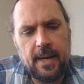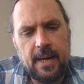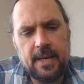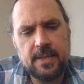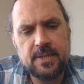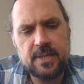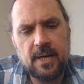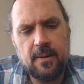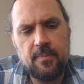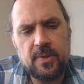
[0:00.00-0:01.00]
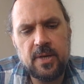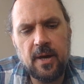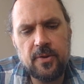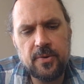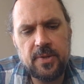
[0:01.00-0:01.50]
And the
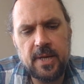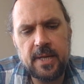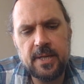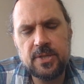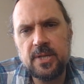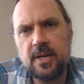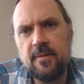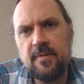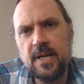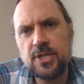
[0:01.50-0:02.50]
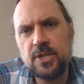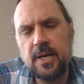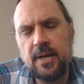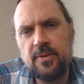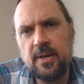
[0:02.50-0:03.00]
other thing is that
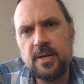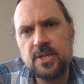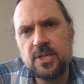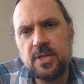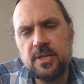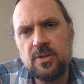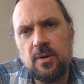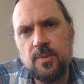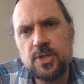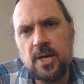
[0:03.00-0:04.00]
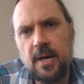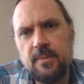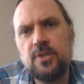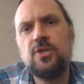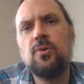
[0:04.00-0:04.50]
eventually I think it's almost time
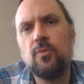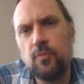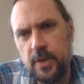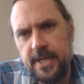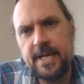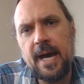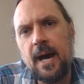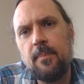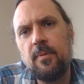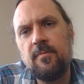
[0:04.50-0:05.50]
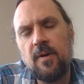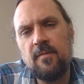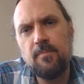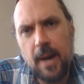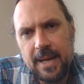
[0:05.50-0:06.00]
to do a recap
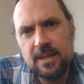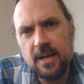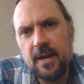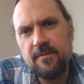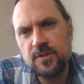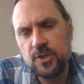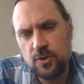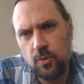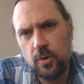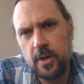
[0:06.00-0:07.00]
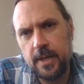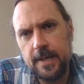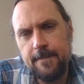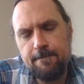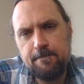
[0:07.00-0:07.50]
of my life
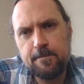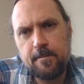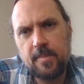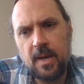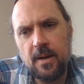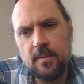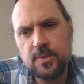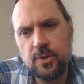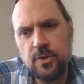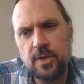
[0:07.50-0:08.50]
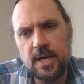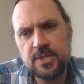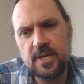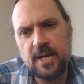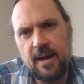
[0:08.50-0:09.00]
story, so you guys
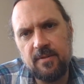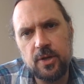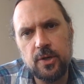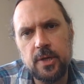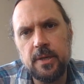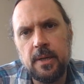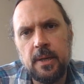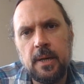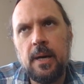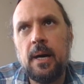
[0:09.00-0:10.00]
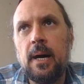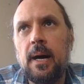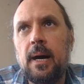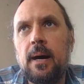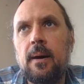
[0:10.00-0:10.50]
can have a good
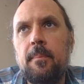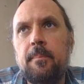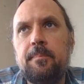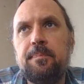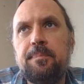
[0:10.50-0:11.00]
um,